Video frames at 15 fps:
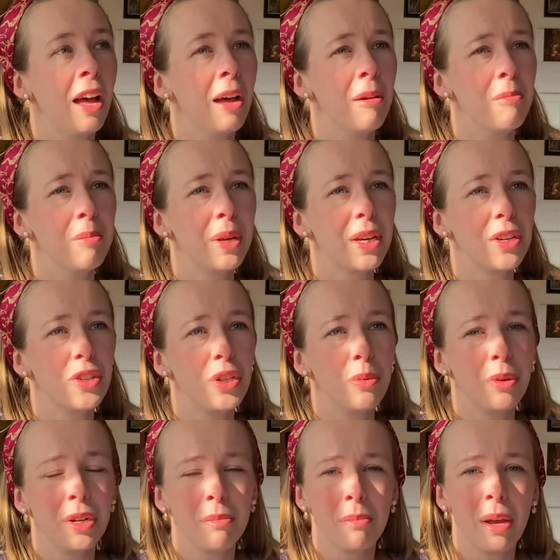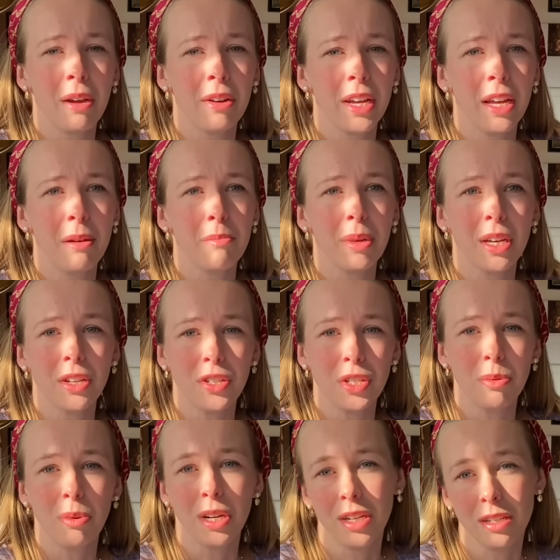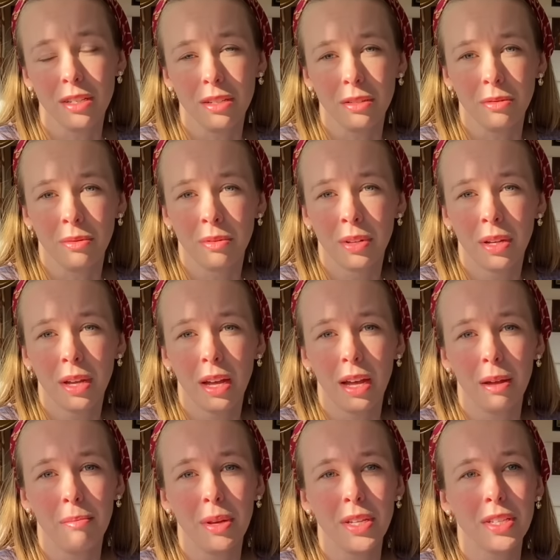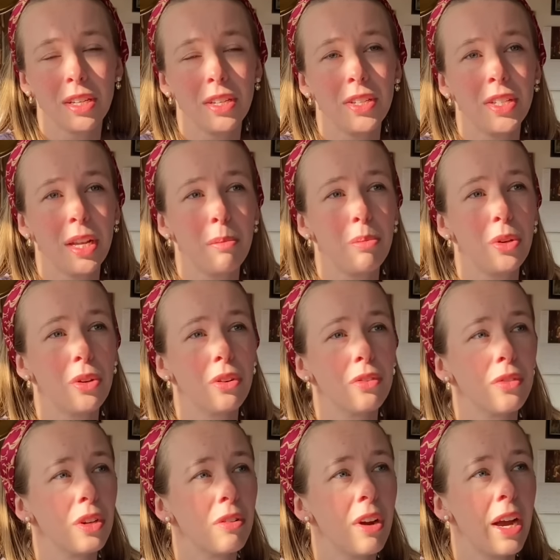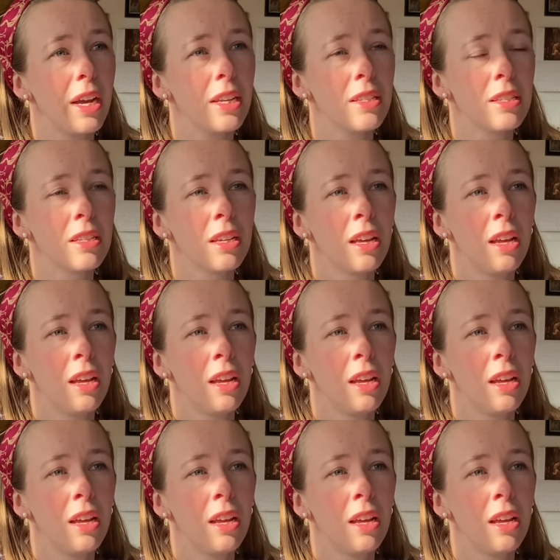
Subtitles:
because she wouldn't marry him, because she wanted to basically stay pure for Christ.